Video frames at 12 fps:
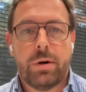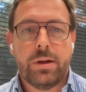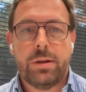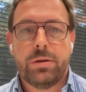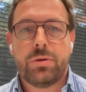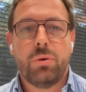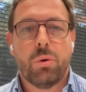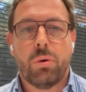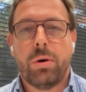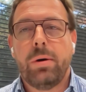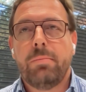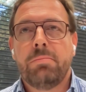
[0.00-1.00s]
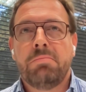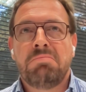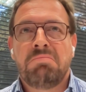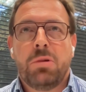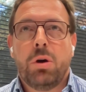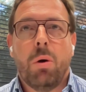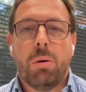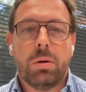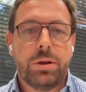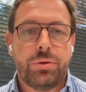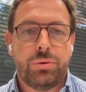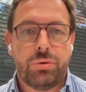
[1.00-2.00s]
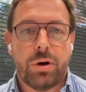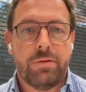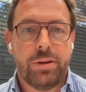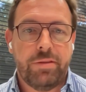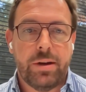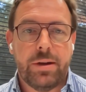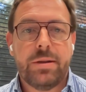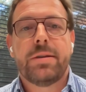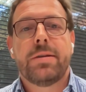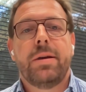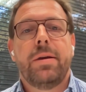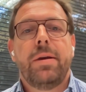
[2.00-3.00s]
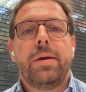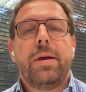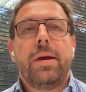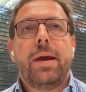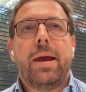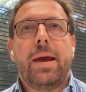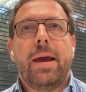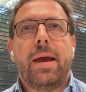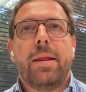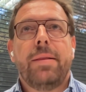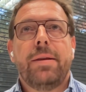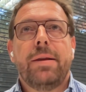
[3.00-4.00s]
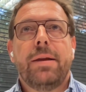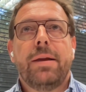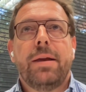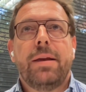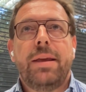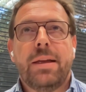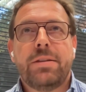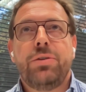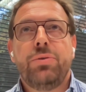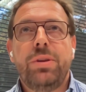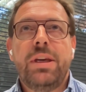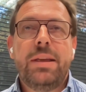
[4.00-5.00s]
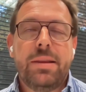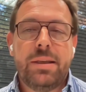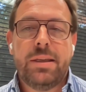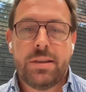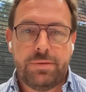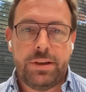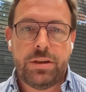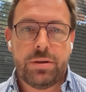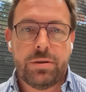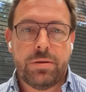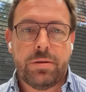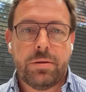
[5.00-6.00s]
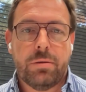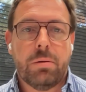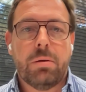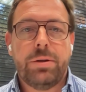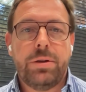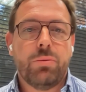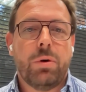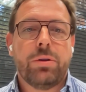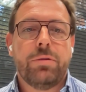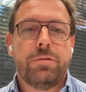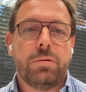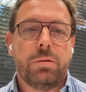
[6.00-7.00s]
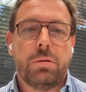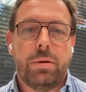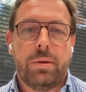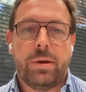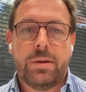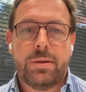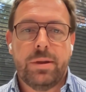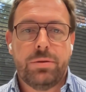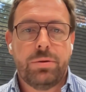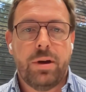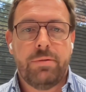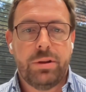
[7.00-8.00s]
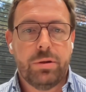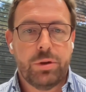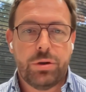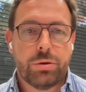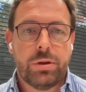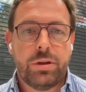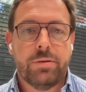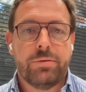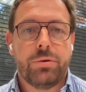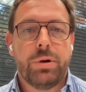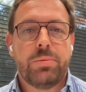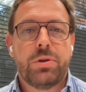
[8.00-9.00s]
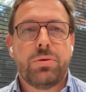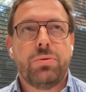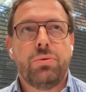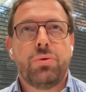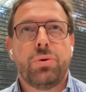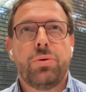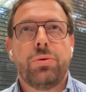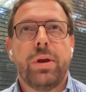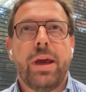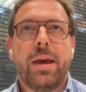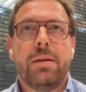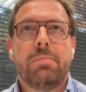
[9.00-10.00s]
Its core goal is to drive a device. And yet you need these features, all these wonderful things that you have in the majority of the RIPs to turn a